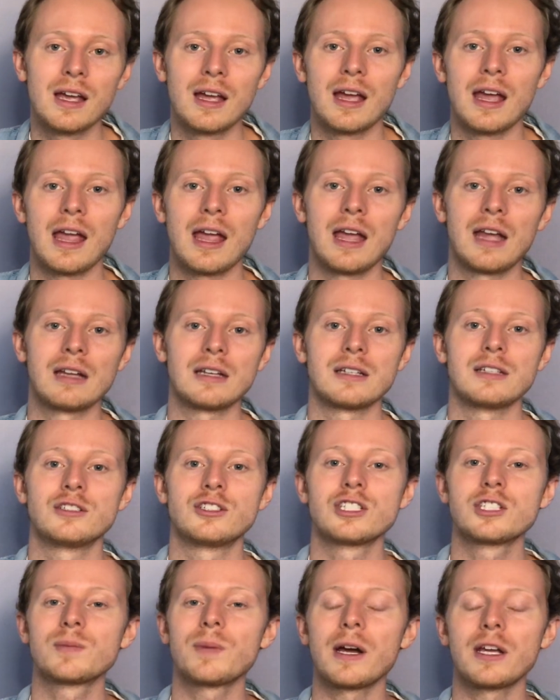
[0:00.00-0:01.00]
And
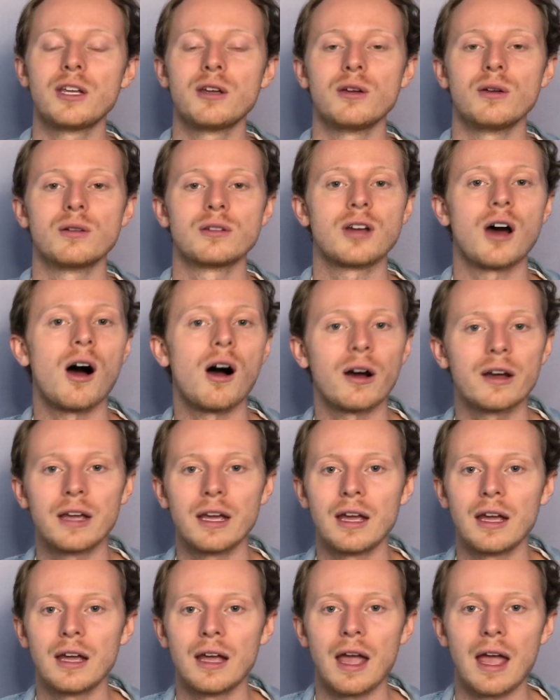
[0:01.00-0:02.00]
just by you
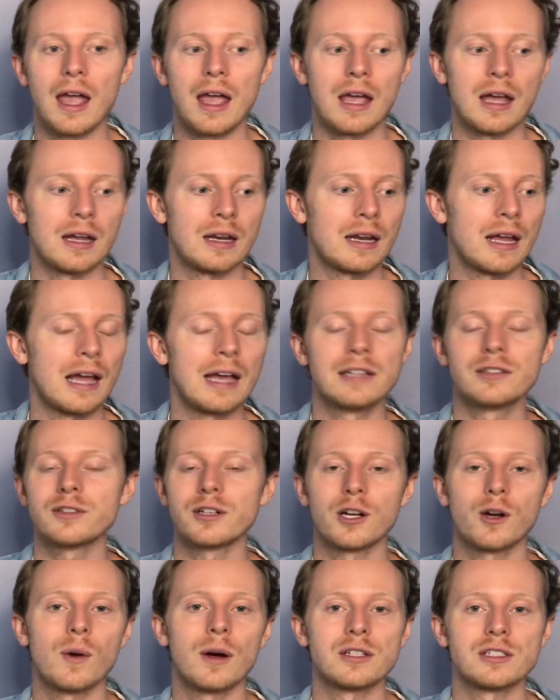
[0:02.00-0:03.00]
talking and answering
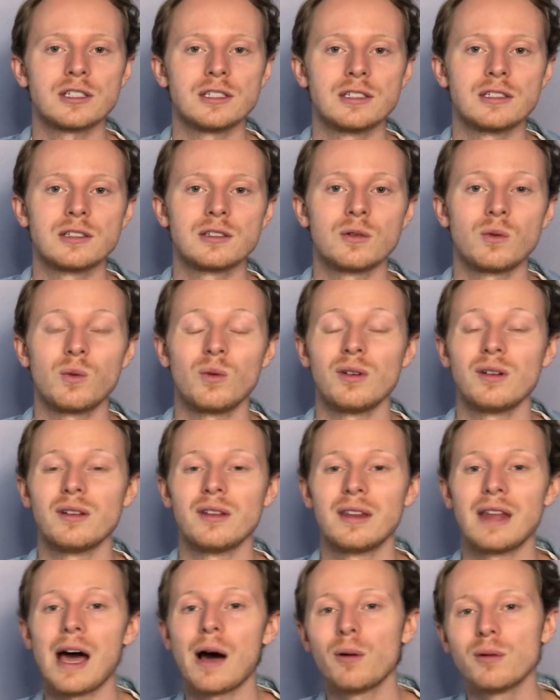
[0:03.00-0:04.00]
questions,
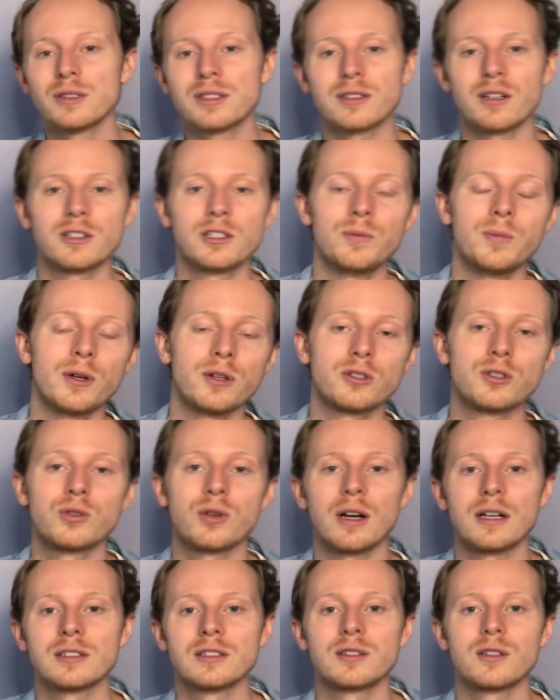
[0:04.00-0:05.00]
that will start to build
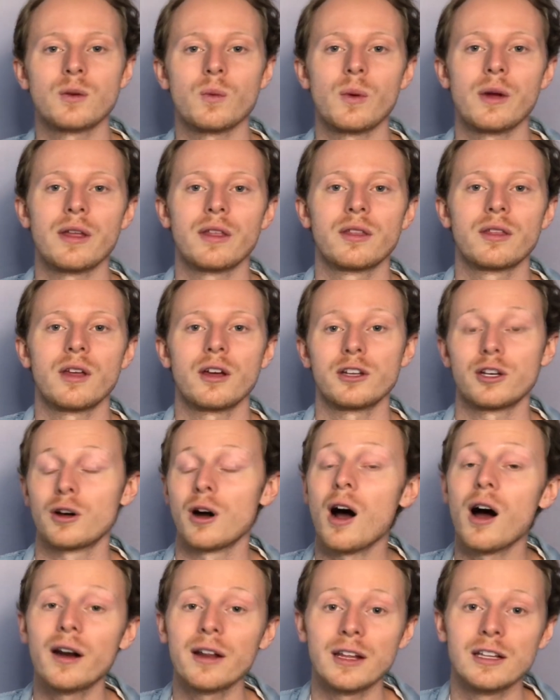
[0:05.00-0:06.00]
trust with your
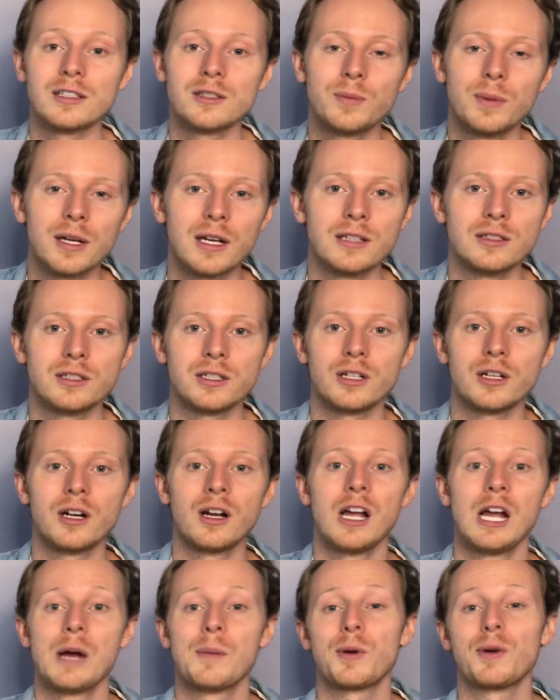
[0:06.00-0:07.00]
audience because you're
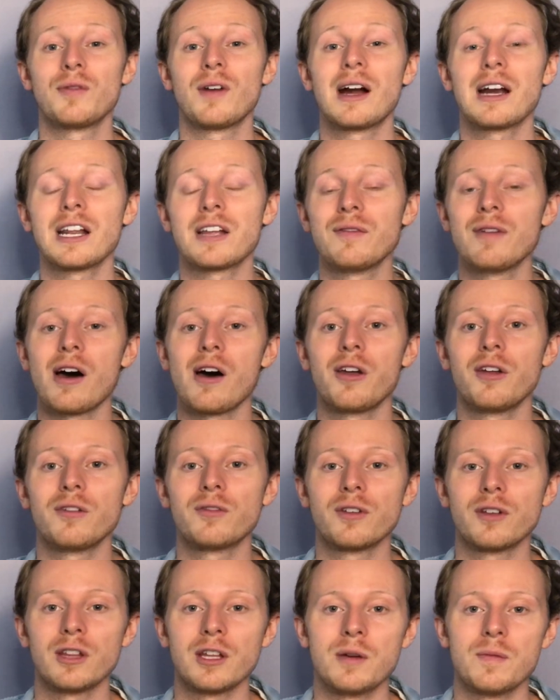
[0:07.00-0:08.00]
providing value
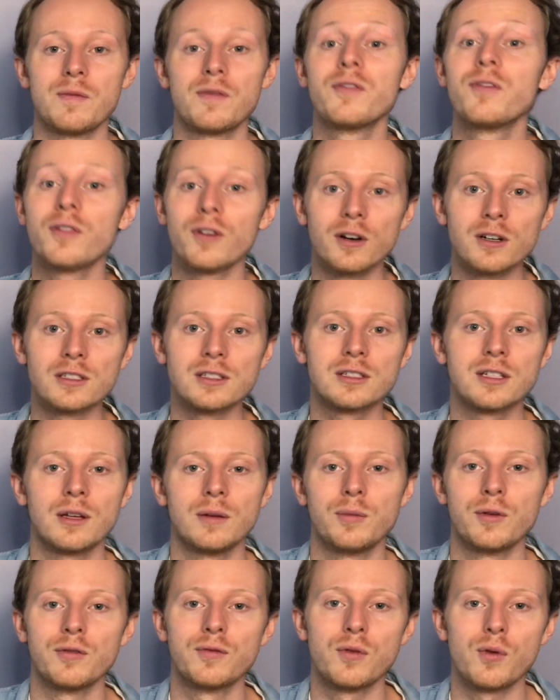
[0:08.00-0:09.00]
for them first
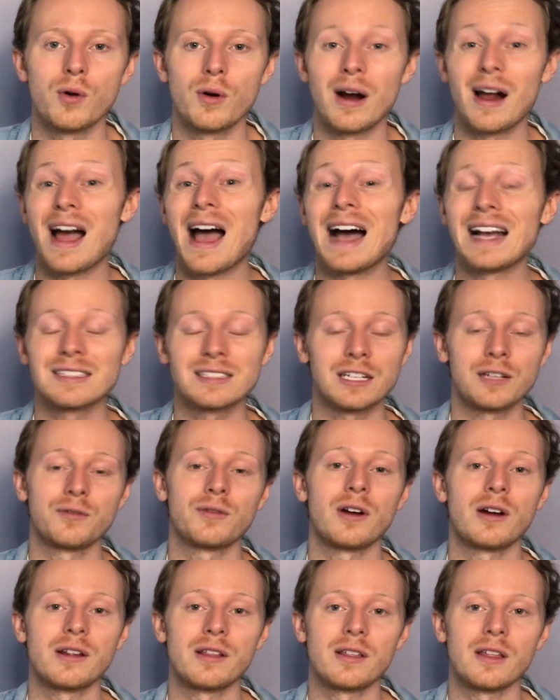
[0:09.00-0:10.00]
before asking for
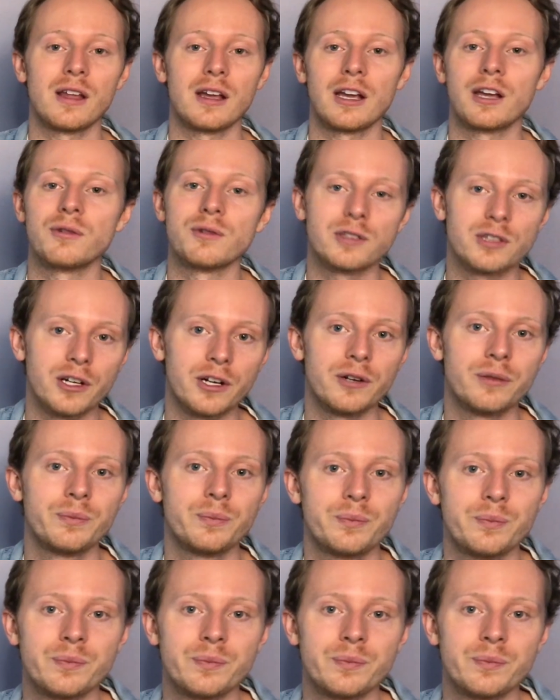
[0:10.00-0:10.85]
anything in return.